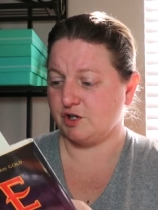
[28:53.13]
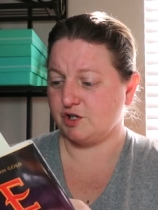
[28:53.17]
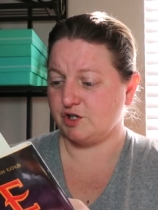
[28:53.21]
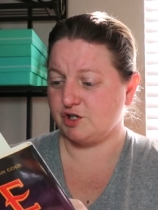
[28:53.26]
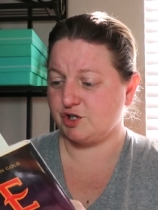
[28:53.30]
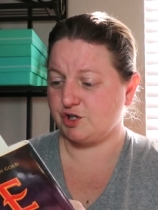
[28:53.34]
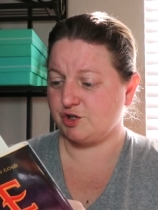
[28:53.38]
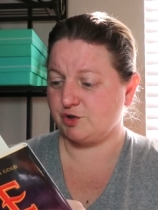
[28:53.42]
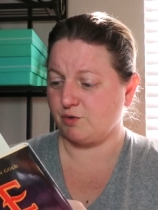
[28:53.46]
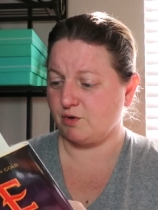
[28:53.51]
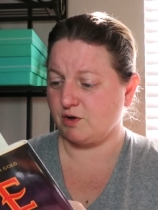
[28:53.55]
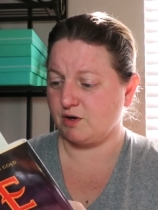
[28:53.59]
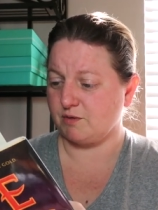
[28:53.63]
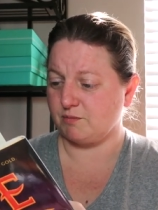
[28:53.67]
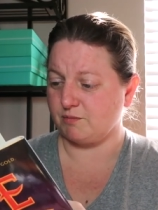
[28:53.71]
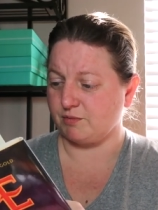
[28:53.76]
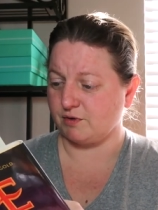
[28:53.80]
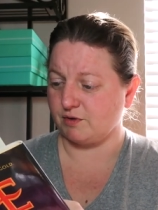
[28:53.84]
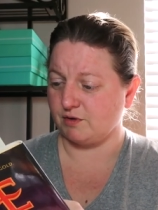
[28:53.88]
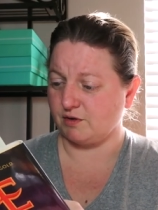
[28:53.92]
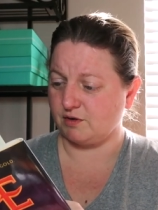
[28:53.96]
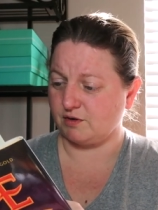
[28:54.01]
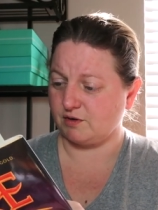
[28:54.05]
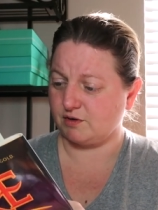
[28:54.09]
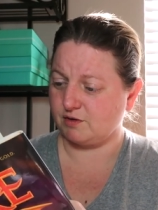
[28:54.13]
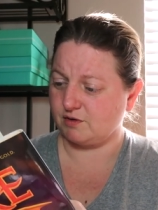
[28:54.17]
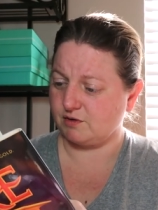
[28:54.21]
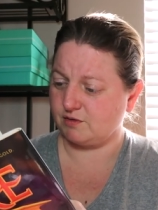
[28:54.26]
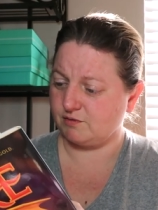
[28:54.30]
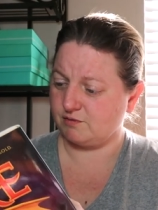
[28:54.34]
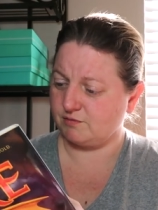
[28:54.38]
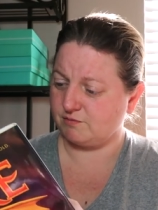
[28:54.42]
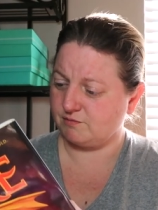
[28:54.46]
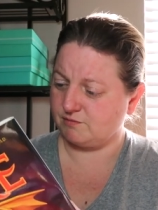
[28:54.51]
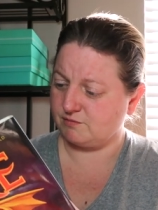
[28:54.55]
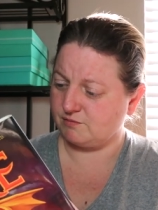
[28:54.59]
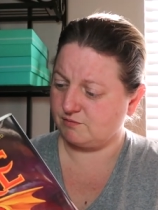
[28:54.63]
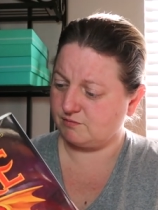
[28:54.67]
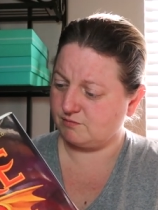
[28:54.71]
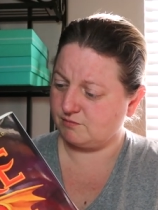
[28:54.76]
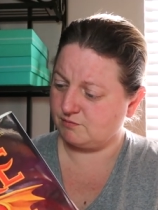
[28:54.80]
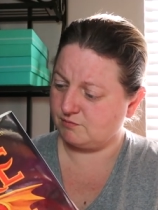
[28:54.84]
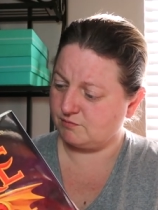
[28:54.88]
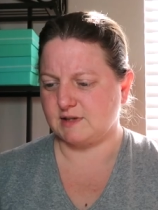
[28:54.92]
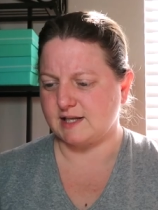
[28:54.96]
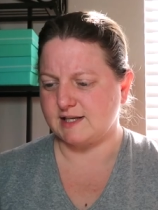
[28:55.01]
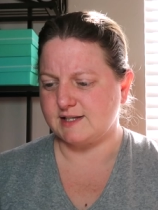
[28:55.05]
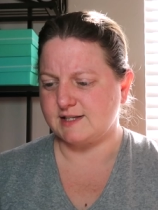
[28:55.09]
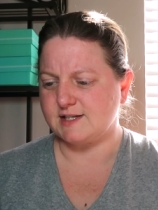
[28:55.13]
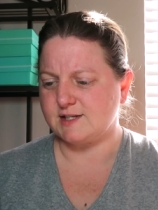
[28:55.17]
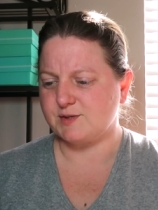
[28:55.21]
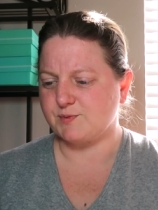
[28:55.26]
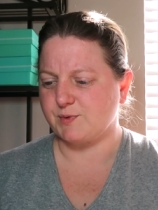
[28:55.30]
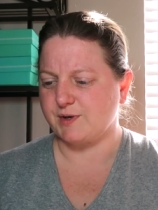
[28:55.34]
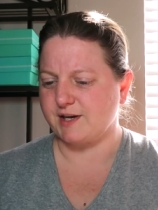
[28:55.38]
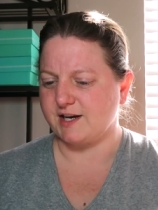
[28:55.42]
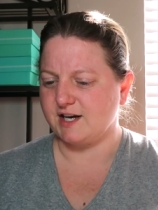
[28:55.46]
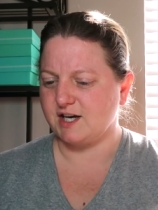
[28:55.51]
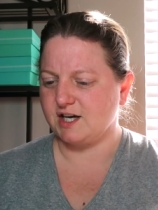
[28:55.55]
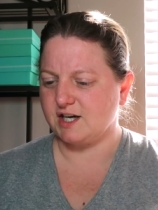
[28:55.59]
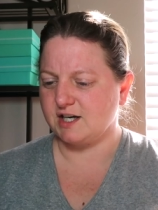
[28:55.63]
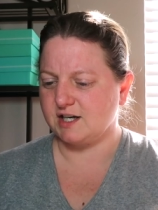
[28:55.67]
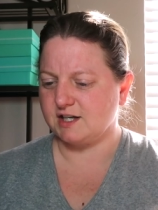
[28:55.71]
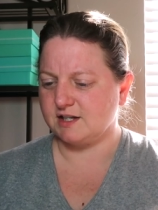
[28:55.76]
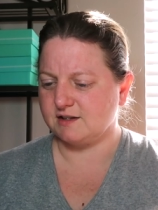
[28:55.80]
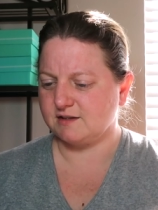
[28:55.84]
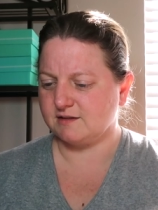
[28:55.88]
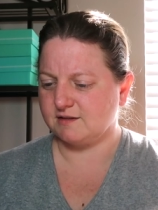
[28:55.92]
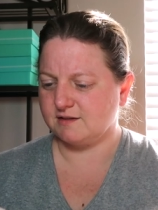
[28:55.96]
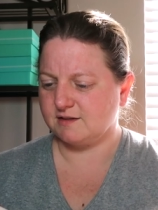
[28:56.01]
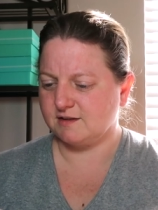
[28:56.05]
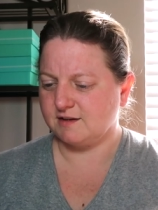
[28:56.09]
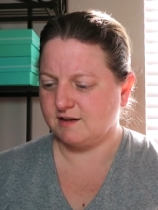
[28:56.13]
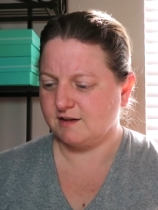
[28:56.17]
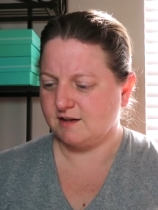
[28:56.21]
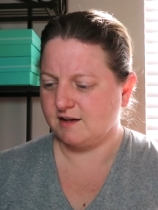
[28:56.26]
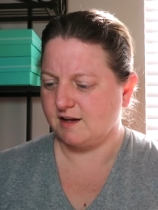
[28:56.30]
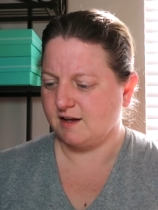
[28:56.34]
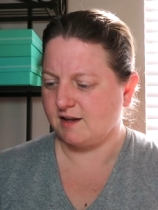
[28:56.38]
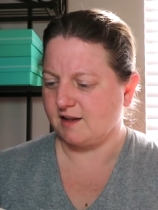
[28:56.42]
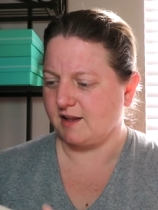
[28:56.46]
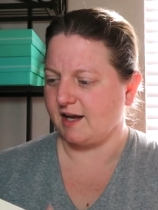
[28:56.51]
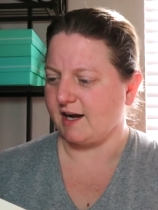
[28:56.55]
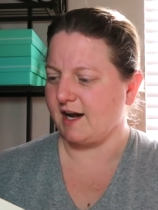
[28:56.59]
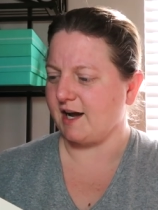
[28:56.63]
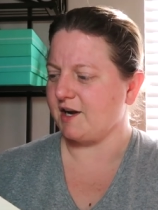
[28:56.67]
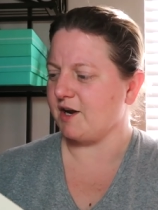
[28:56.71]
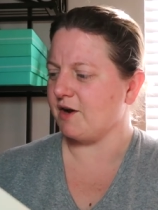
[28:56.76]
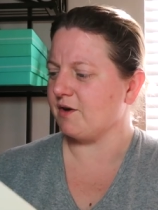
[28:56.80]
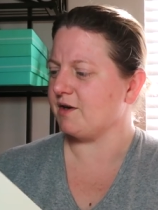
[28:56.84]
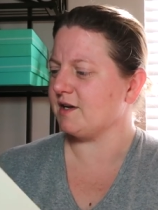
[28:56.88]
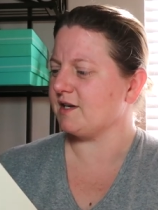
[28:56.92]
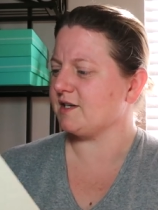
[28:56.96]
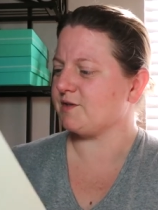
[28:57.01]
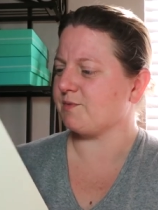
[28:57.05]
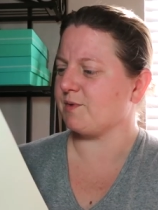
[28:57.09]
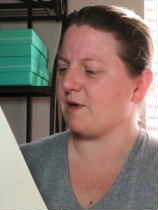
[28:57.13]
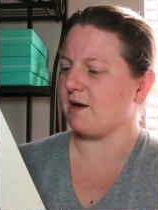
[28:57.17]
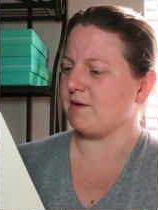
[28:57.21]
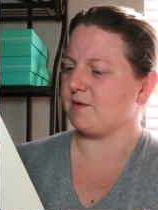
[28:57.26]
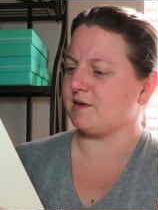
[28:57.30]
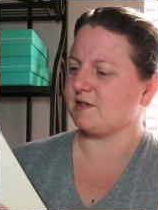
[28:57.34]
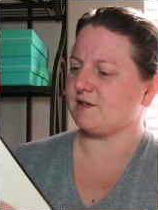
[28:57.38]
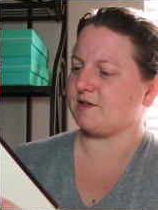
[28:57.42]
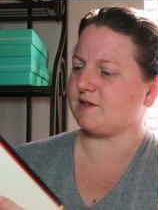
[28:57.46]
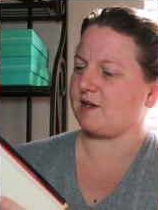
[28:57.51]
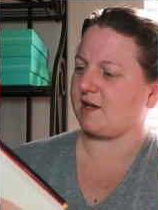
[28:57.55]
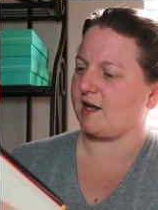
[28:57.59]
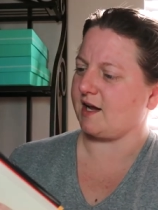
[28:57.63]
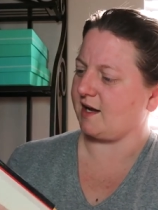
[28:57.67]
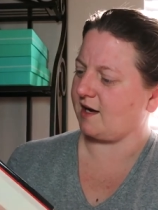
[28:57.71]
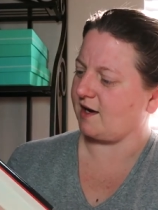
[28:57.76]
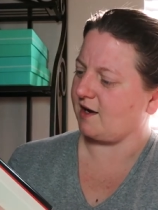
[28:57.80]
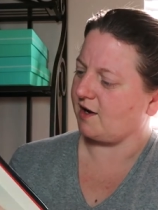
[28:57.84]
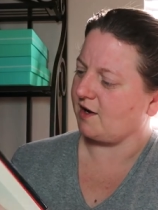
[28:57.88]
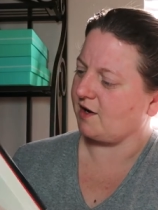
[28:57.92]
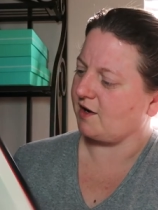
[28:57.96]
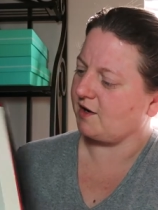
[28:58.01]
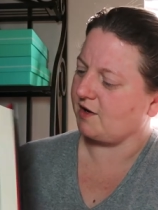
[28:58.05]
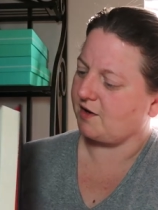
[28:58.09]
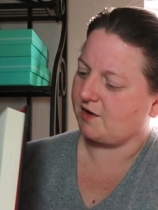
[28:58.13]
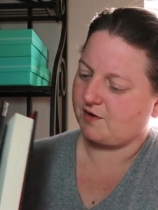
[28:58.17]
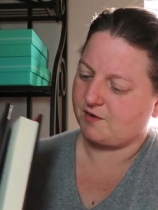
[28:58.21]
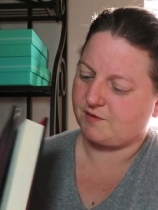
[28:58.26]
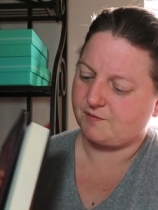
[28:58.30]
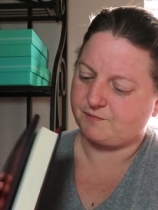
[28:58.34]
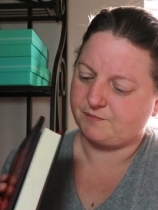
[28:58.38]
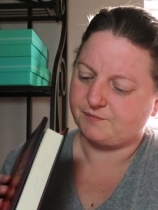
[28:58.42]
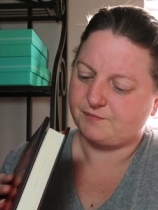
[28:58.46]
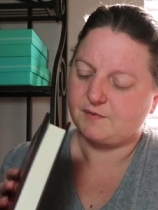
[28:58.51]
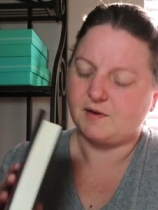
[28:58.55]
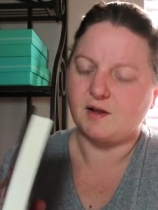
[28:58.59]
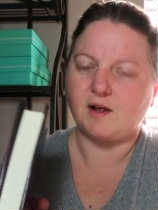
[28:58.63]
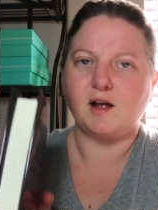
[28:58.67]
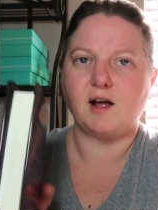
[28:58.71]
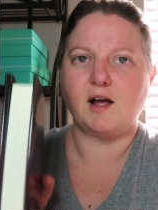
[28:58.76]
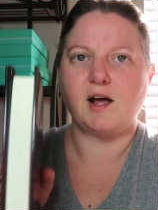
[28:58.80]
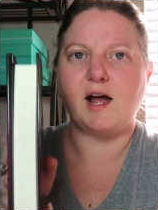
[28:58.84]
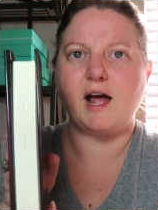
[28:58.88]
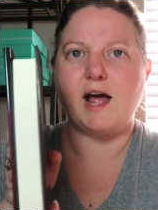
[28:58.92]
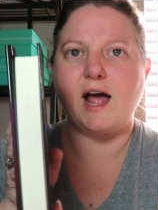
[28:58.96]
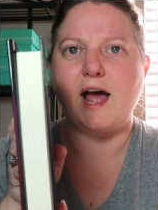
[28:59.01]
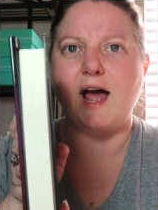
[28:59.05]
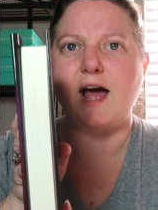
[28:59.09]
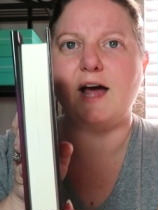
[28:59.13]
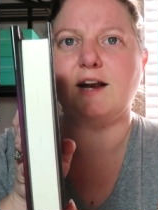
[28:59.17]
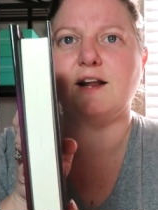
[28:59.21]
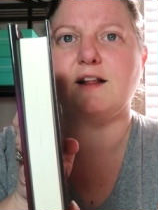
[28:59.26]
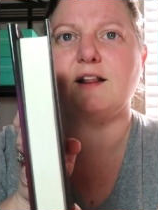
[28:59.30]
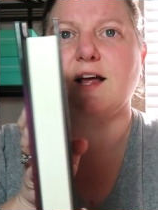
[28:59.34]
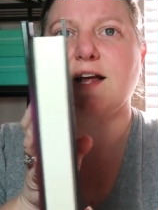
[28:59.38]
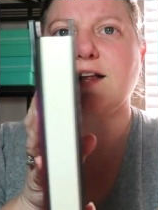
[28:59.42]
short book. This is weird. Like I noticed when I was like had it